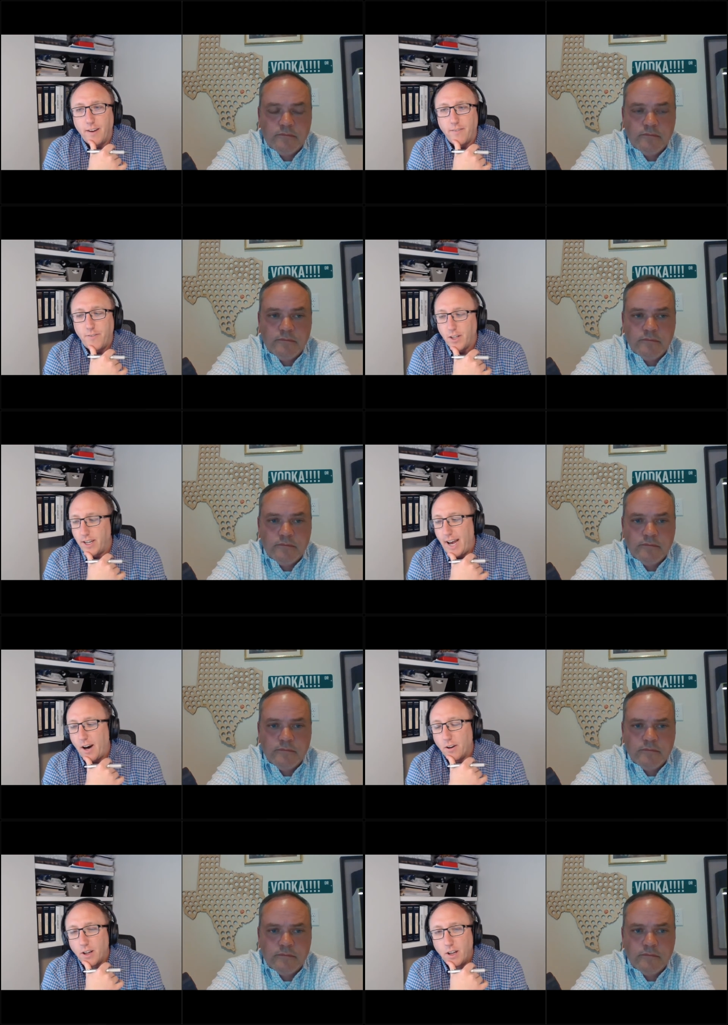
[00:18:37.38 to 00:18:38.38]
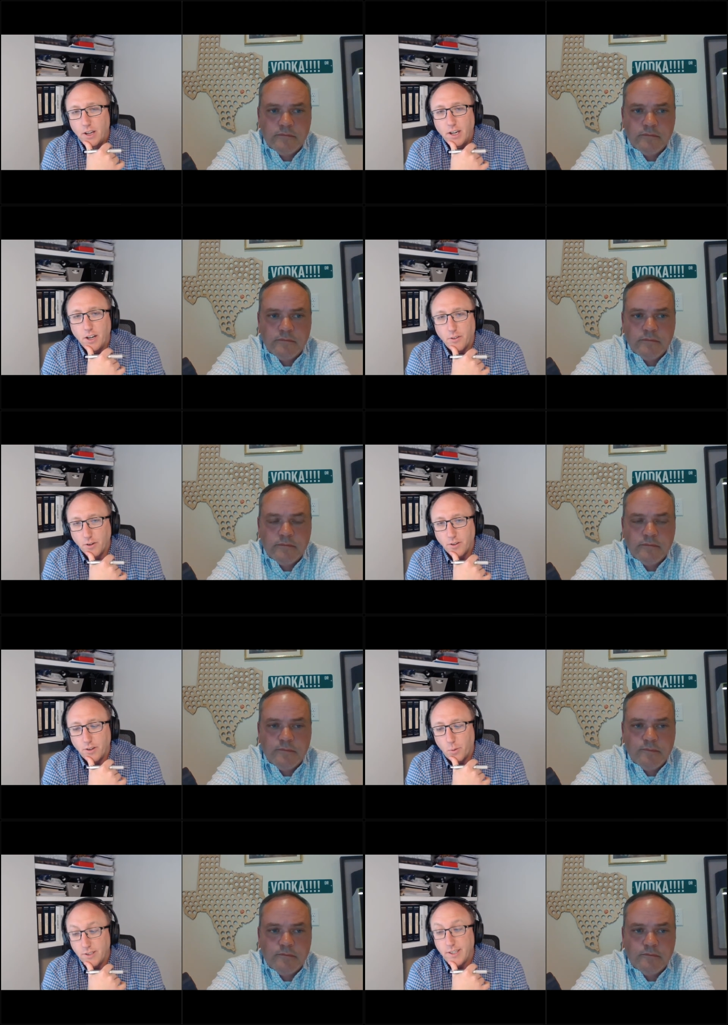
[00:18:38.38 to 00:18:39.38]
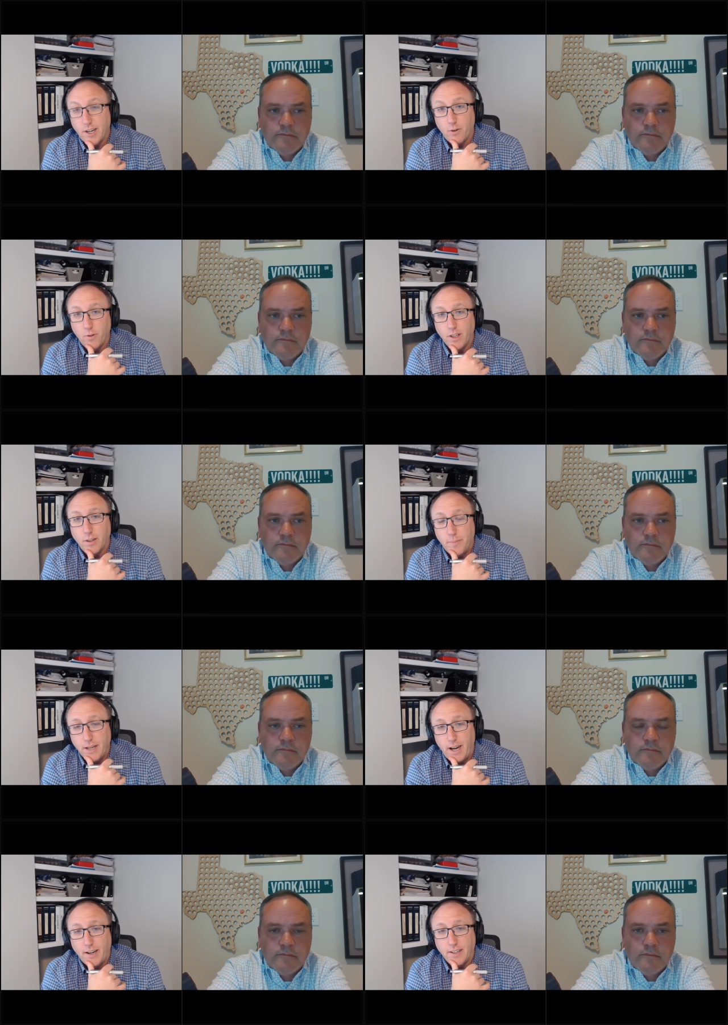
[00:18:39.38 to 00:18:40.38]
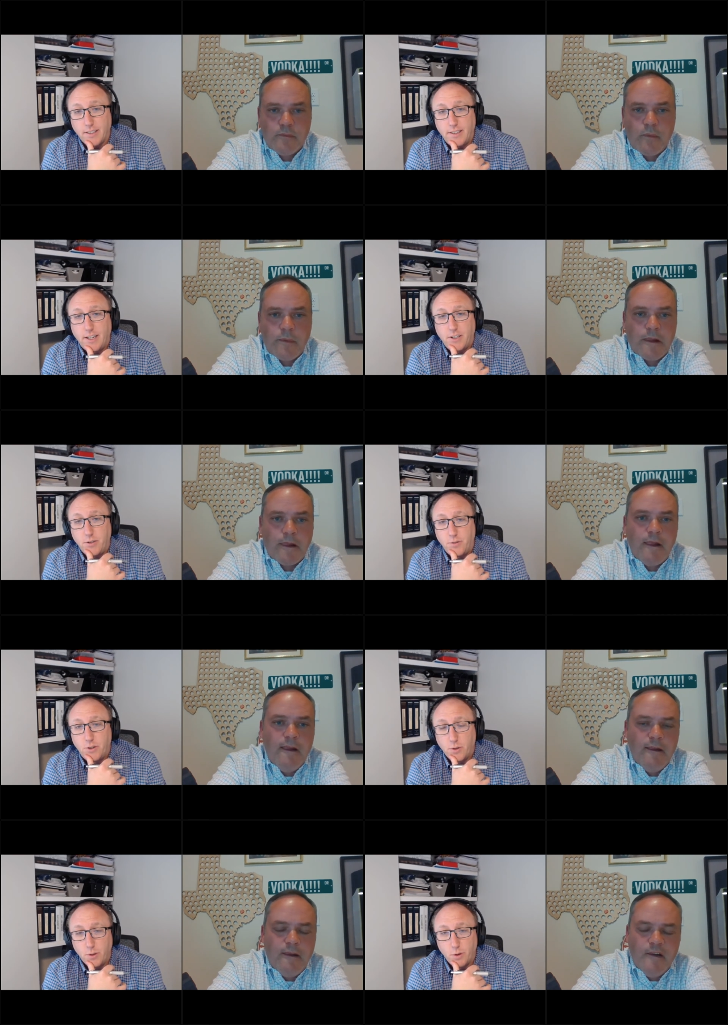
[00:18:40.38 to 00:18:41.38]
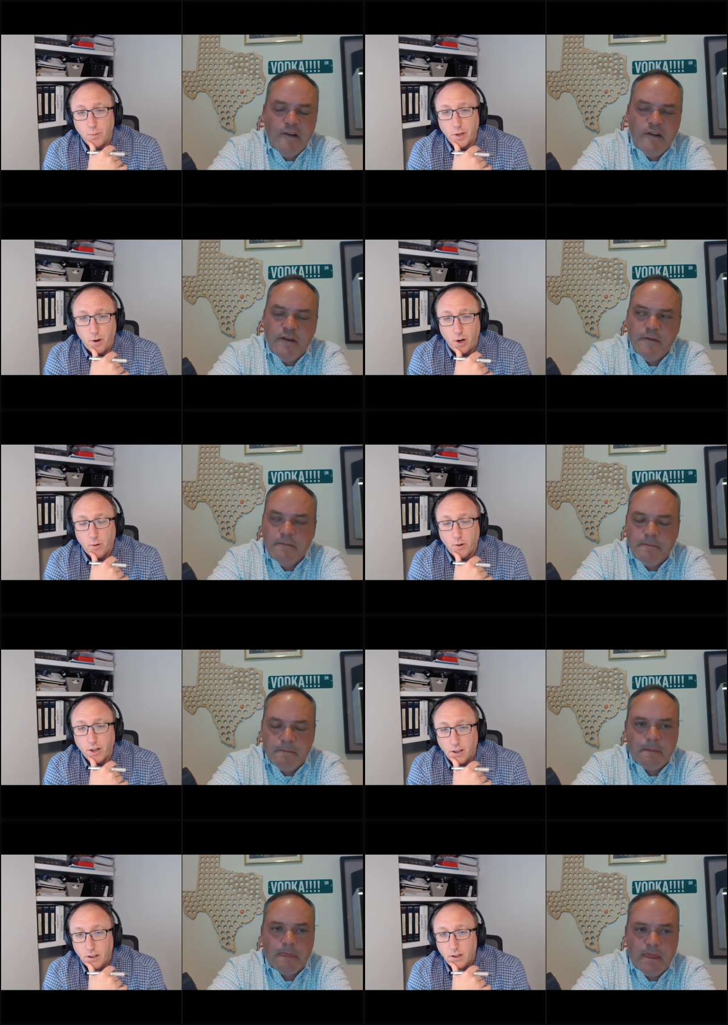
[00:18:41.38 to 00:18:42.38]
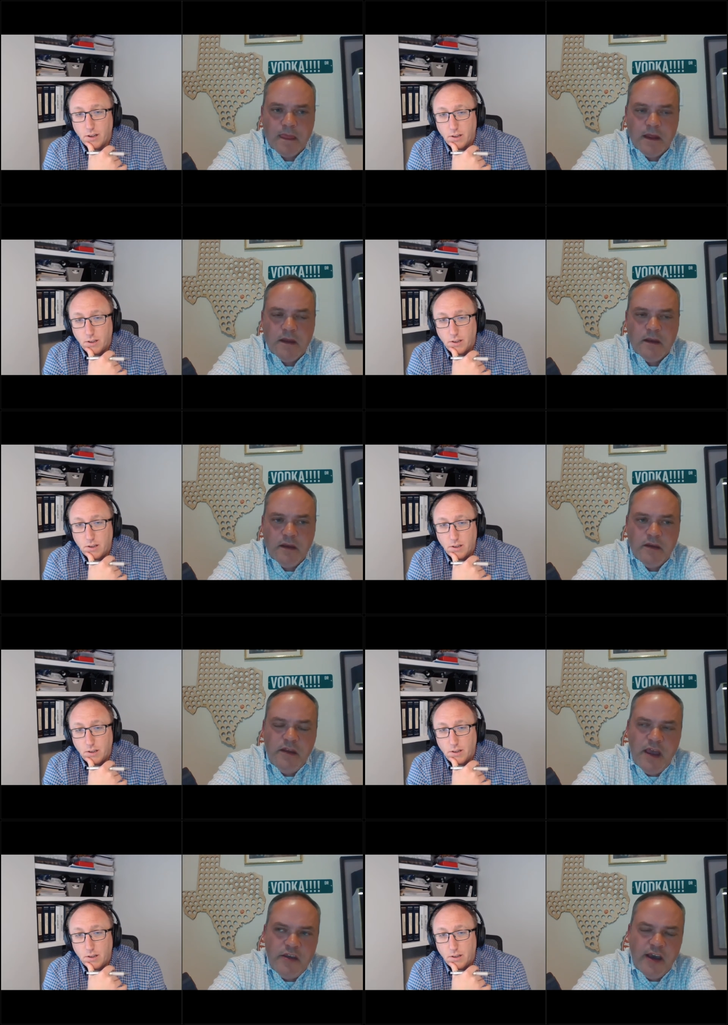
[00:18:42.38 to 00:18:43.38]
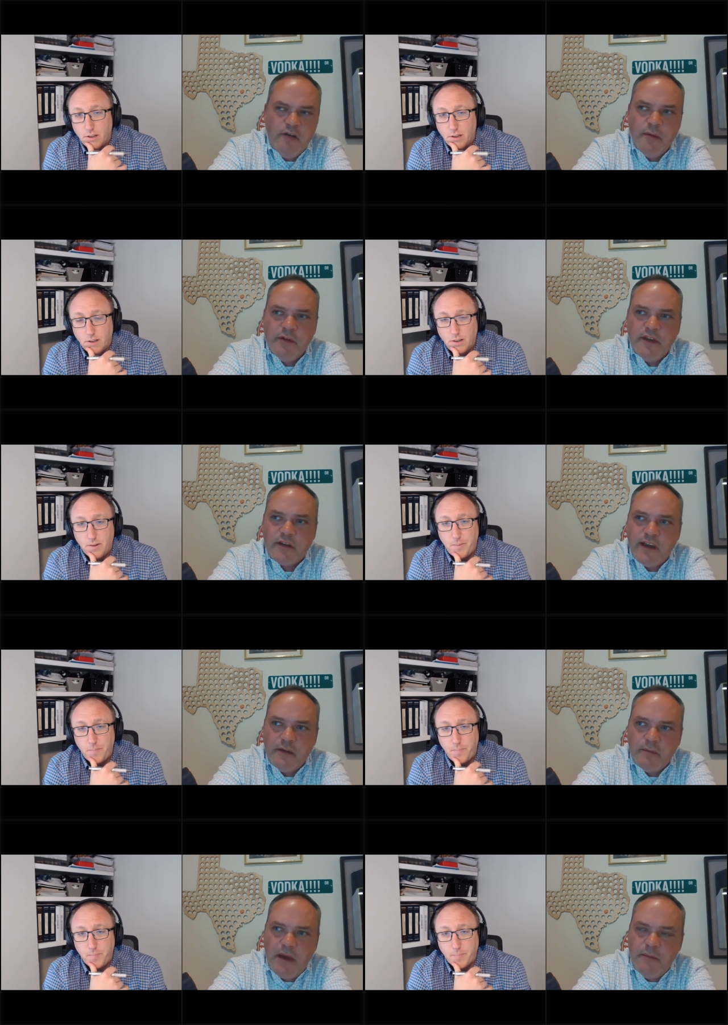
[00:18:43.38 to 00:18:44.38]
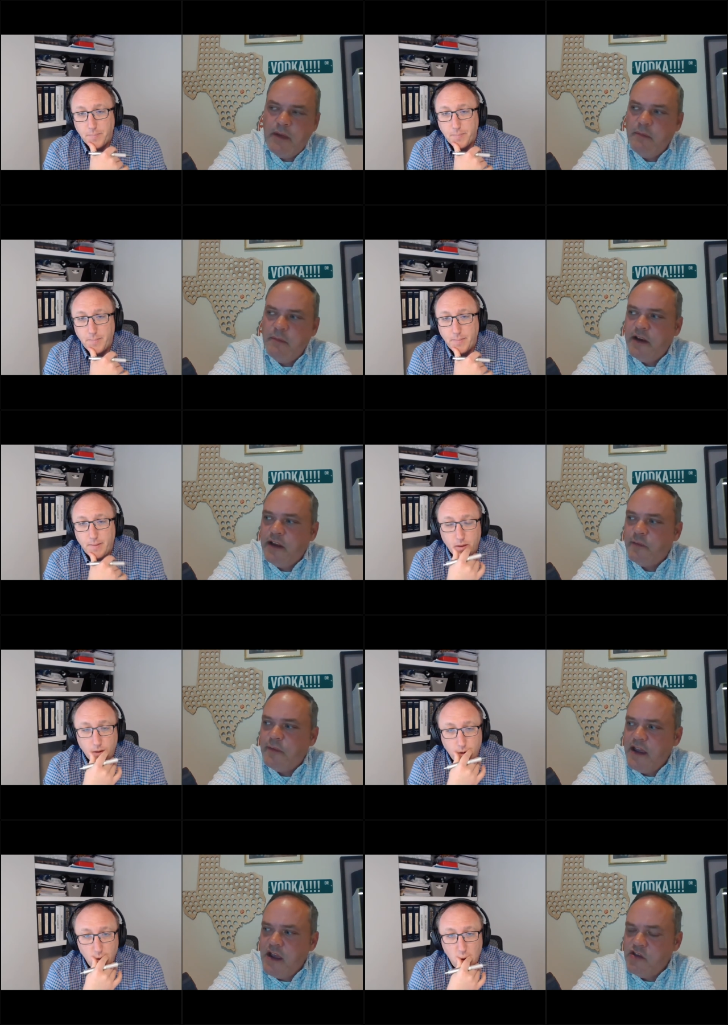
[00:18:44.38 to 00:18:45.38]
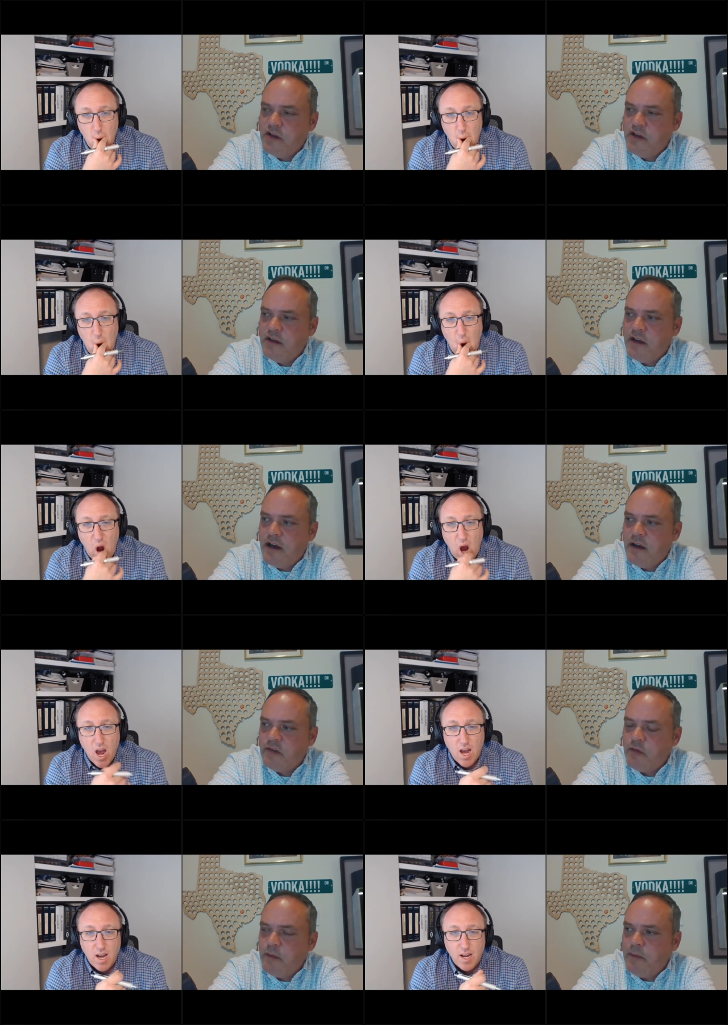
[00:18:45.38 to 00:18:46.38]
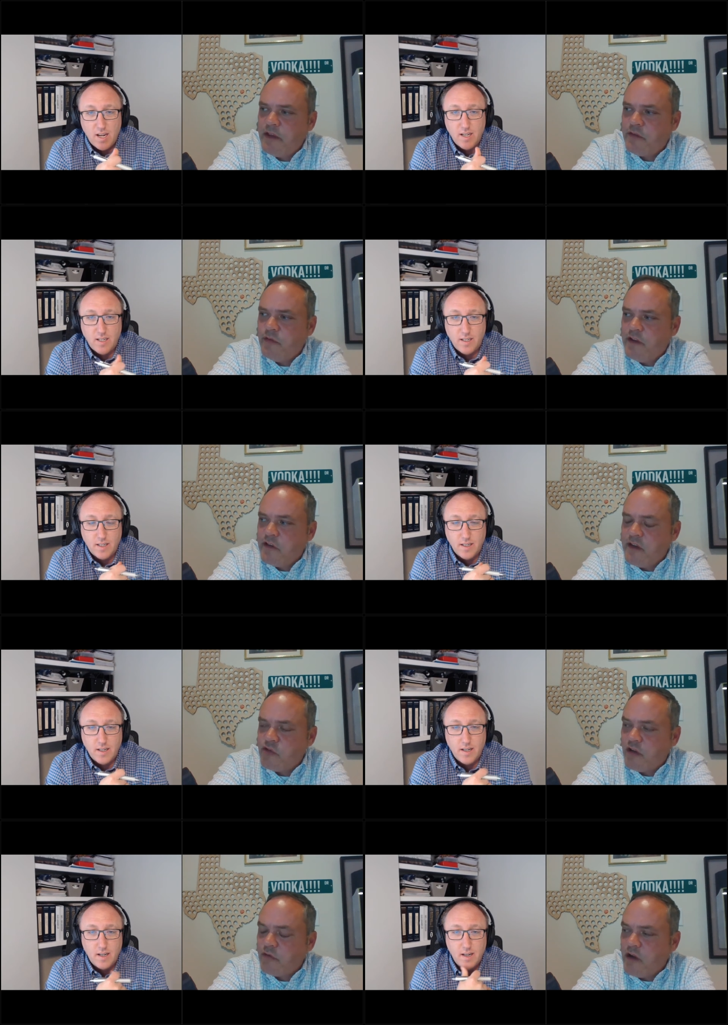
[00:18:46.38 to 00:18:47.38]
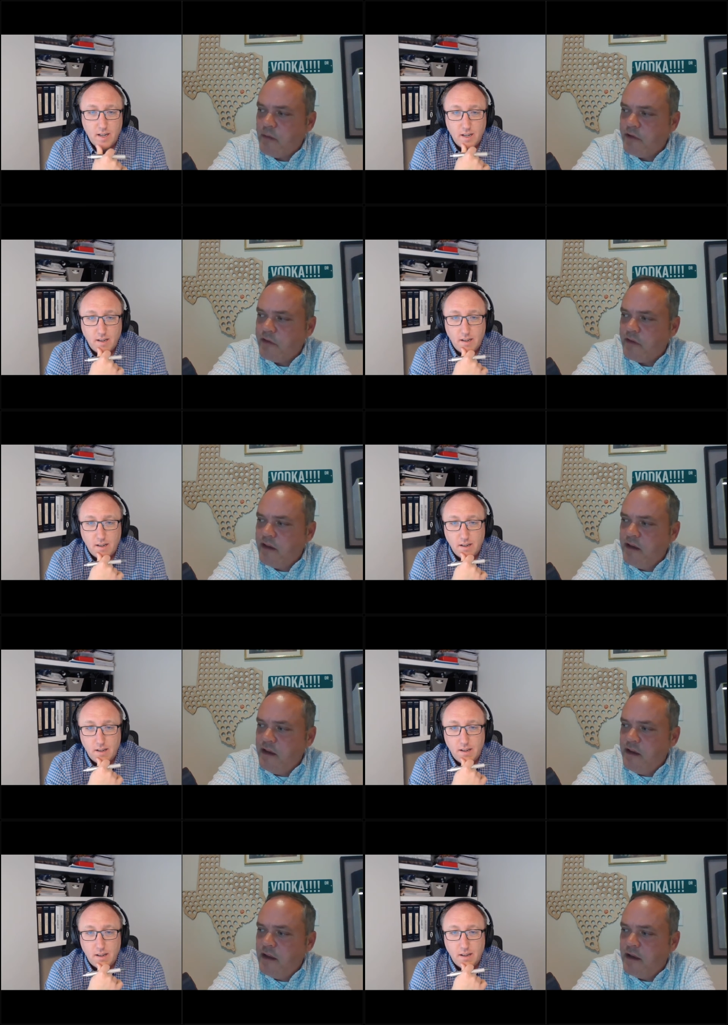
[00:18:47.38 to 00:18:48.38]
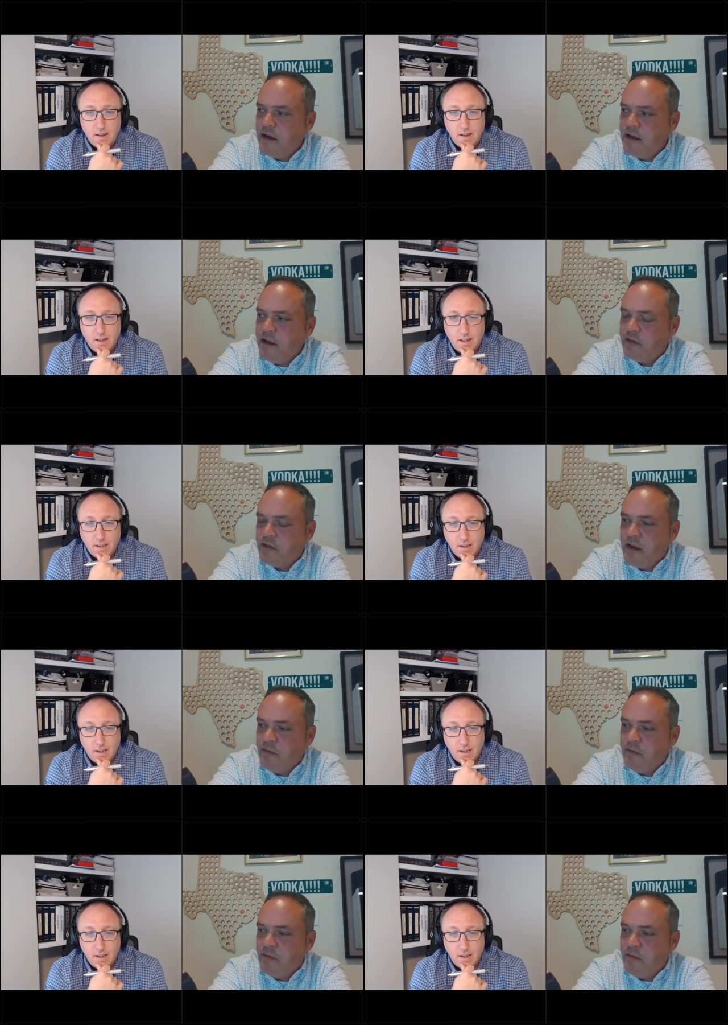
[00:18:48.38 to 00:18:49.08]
Speaker 1: at, at feeling out you know the the ones that are real and being honest and that you truly will be a priority
Speaker 2: yeah you got to remember this like my my buddy's my agent uh he's one of my best friends his name's charles roberts and he uh he's